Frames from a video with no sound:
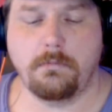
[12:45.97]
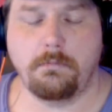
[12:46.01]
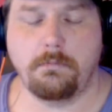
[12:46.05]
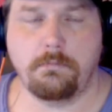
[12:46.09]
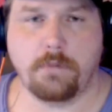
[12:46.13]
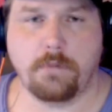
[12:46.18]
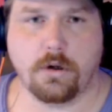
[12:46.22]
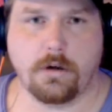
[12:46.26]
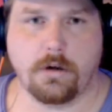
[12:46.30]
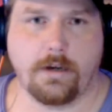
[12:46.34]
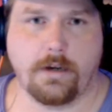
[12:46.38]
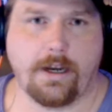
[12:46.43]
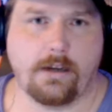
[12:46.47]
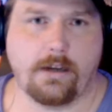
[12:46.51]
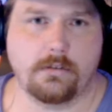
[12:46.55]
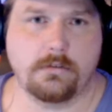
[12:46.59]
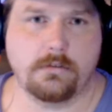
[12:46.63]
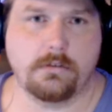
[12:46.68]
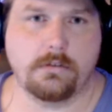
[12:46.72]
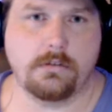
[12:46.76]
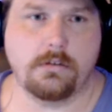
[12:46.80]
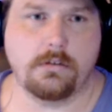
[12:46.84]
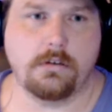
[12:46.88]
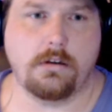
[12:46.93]
burnout.
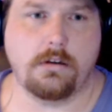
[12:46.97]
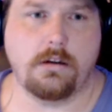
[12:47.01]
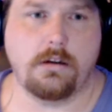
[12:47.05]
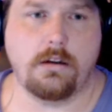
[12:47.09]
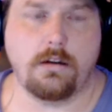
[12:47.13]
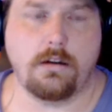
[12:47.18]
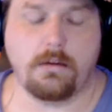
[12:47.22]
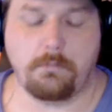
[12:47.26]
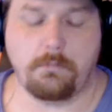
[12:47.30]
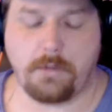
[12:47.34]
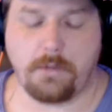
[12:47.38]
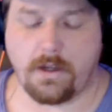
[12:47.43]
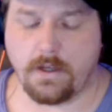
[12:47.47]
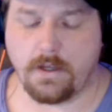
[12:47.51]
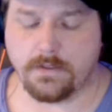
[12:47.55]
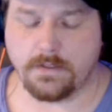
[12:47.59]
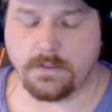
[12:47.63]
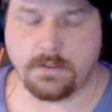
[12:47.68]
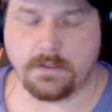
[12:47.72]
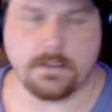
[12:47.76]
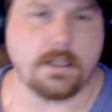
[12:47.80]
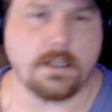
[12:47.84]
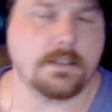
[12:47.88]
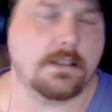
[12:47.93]
Because
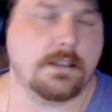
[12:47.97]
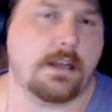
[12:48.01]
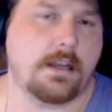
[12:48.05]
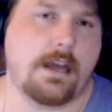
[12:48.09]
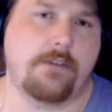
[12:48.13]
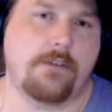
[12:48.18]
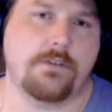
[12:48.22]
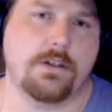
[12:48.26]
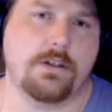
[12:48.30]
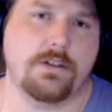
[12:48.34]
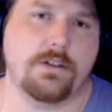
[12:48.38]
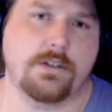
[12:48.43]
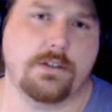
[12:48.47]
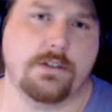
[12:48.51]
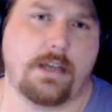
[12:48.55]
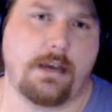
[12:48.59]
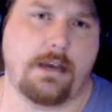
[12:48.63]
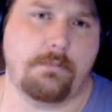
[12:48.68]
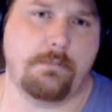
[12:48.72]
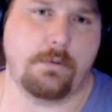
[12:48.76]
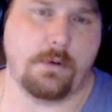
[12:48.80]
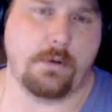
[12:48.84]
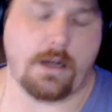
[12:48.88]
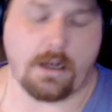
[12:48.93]
it doesn't have to just
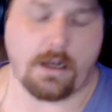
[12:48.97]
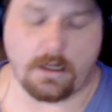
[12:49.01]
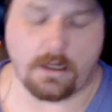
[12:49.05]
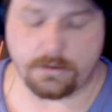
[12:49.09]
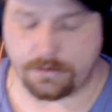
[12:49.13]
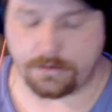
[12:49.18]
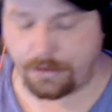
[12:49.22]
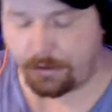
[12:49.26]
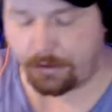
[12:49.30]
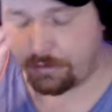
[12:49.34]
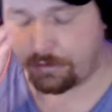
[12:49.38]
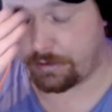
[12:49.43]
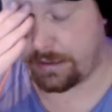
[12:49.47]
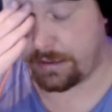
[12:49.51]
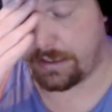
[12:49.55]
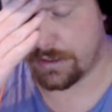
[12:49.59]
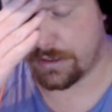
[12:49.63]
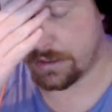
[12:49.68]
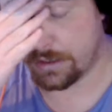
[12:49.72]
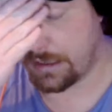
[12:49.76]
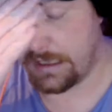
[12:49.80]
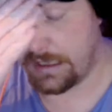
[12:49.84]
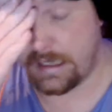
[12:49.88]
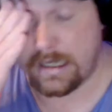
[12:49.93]
happen with content
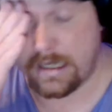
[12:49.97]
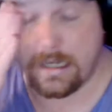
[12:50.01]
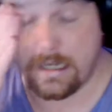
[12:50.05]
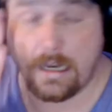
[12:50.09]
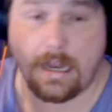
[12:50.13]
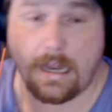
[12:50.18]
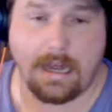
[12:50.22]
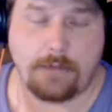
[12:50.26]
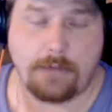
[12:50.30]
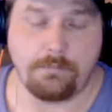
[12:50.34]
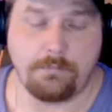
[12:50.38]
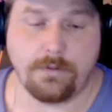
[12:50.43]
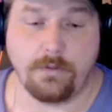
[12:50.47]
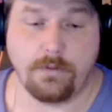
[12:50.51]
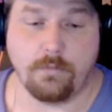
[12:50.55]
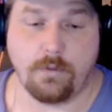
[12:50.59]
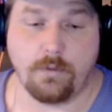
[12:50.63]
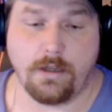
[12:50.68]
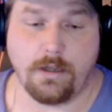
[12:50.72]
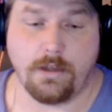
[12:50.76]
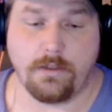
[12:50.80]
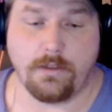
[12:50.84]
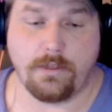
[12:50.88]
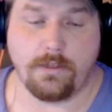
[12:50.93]
creation. It can happen with